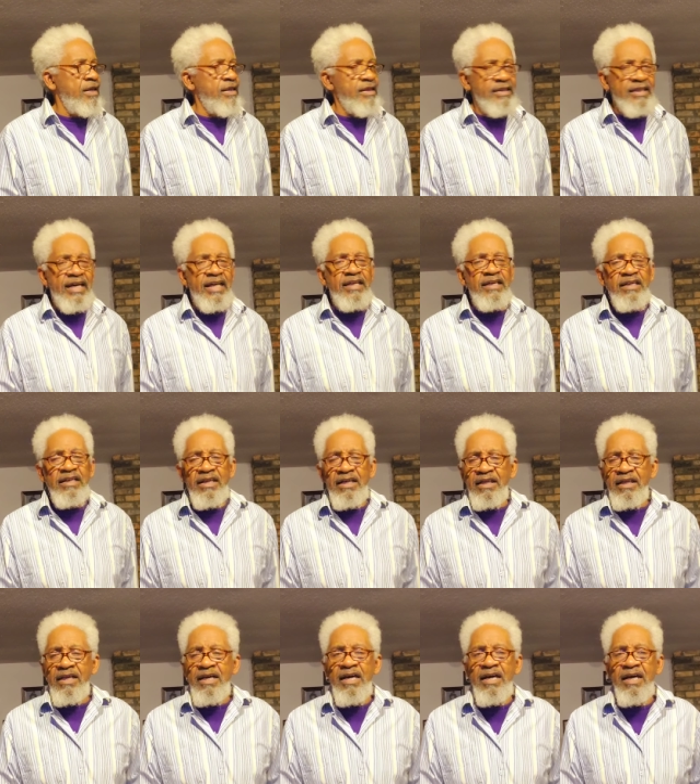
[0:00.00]
that end.
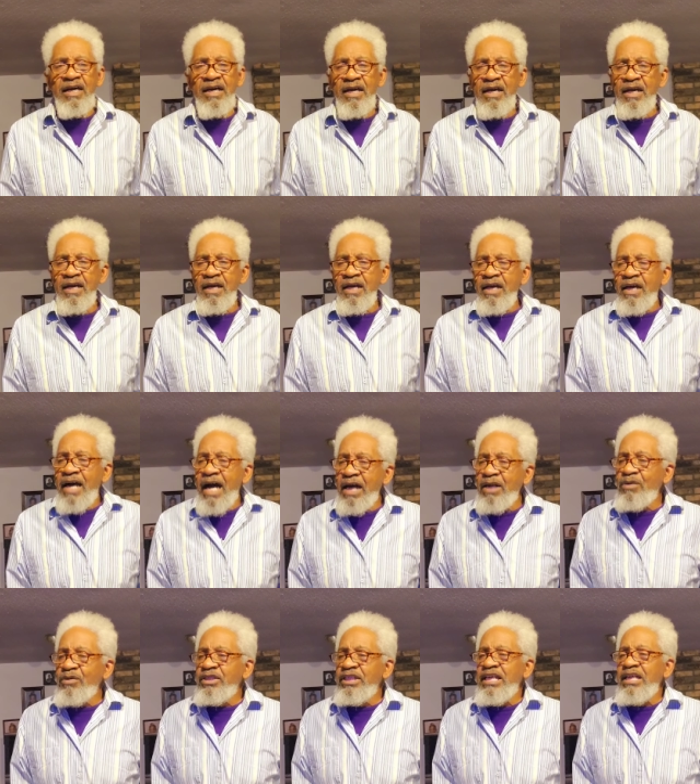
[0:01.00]
I
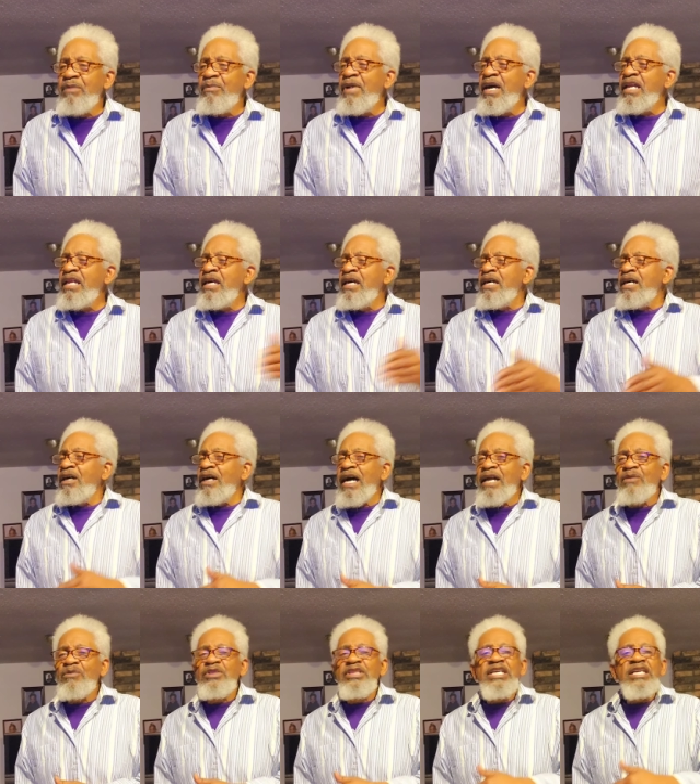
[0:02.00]
don't see anybody, I
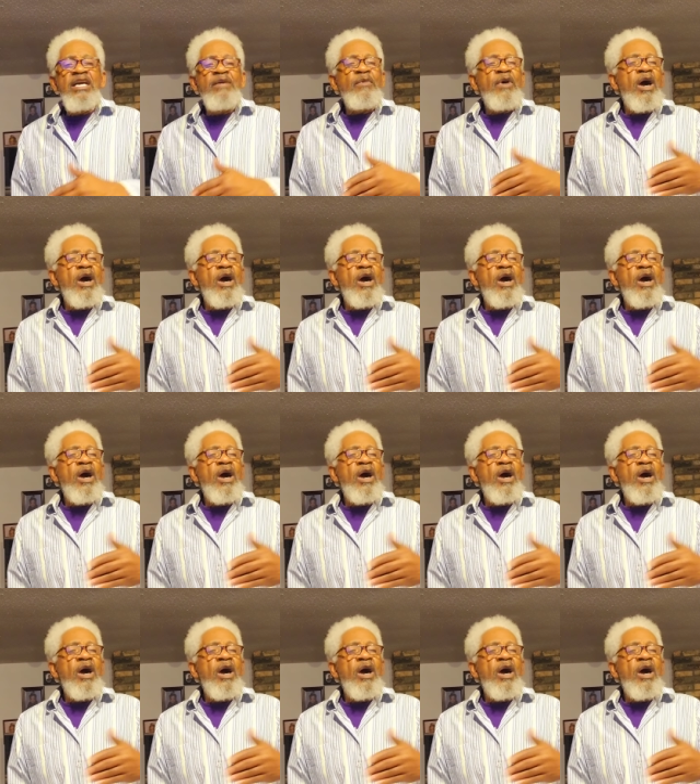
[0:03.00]
don't see any